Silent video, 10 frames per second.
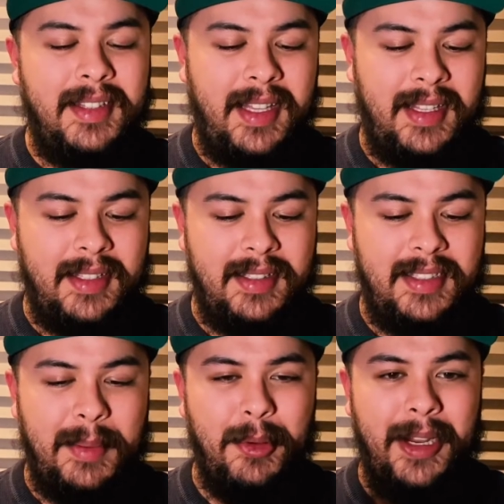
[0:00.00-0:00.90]
they
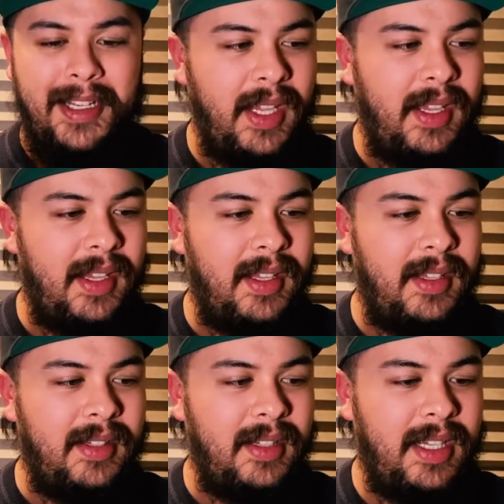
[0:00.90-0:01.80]
separate,
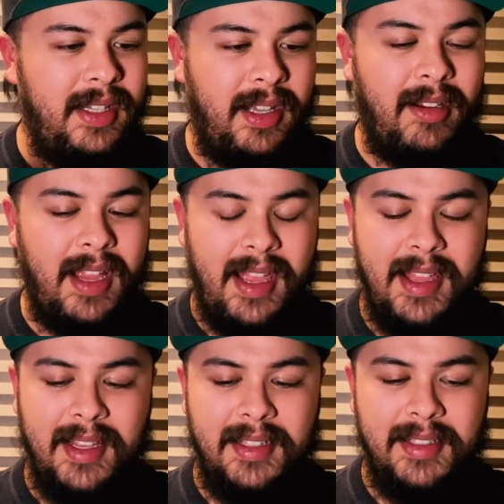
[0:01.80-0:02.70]
and in their
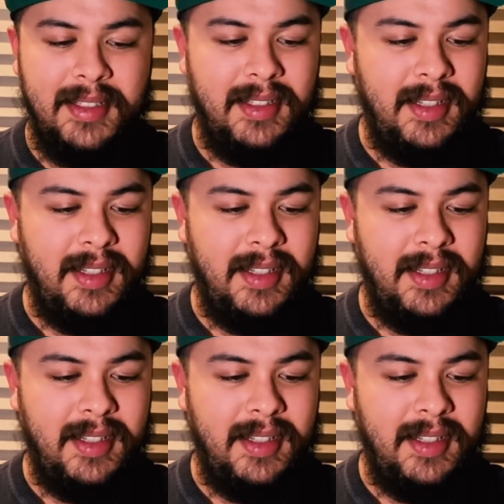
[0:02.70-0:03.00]
hands,